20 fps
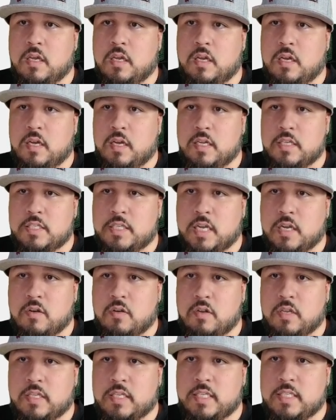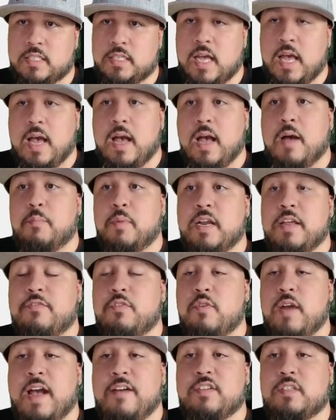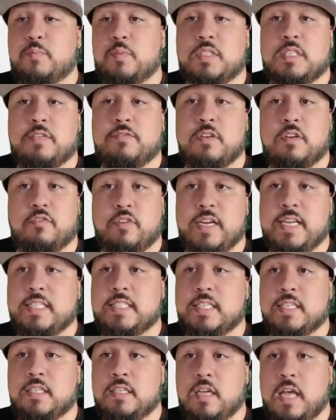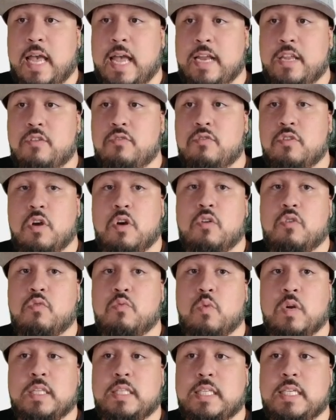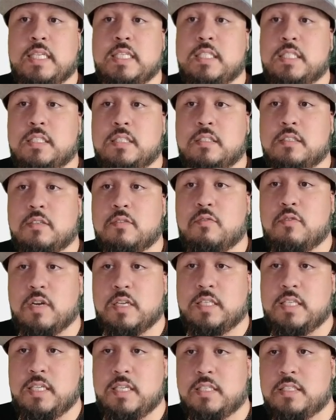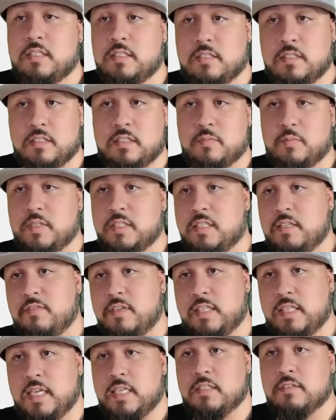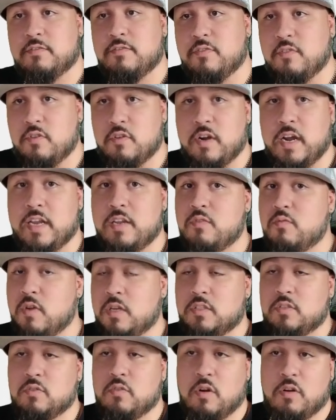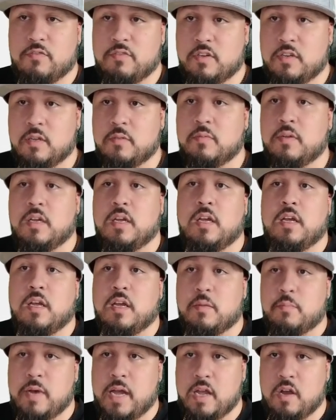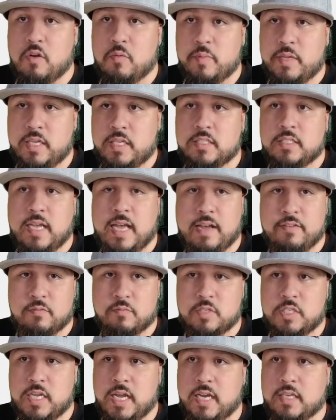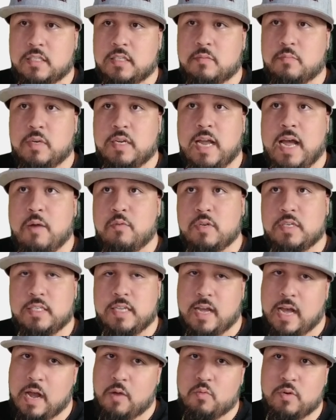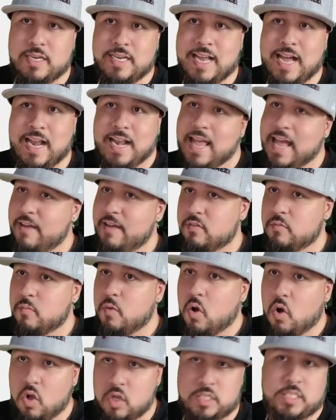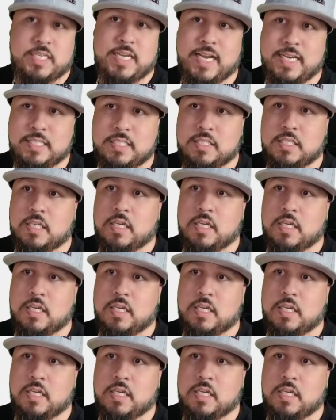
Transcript: Uncheck all of these. But if you have a specific reason and you know what these specific things are for and you want to offer them, by all means have them checked. But I would not have them all checked.